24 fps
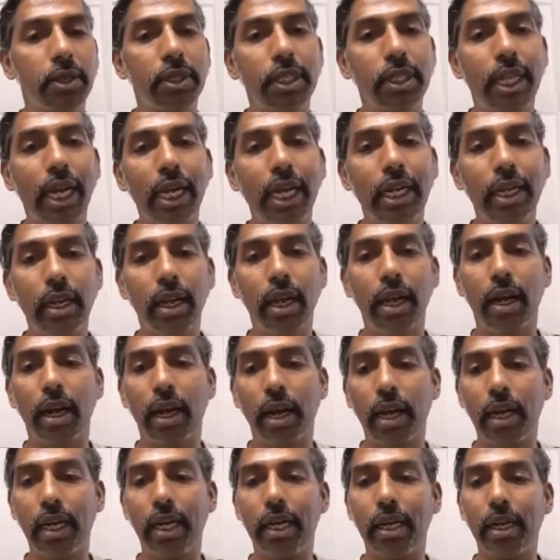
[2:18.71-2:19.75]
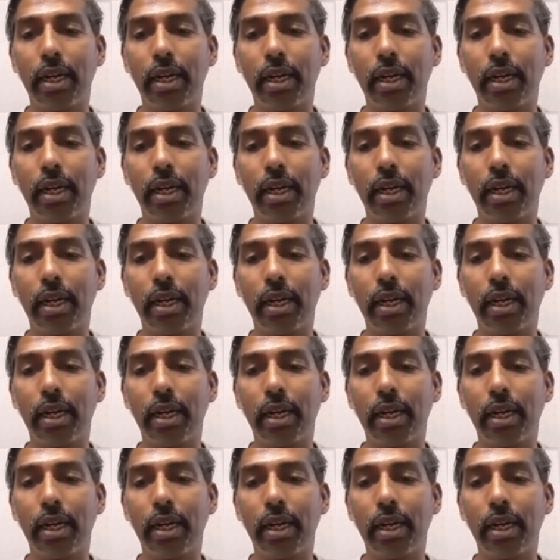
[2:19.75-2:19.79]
Based on that,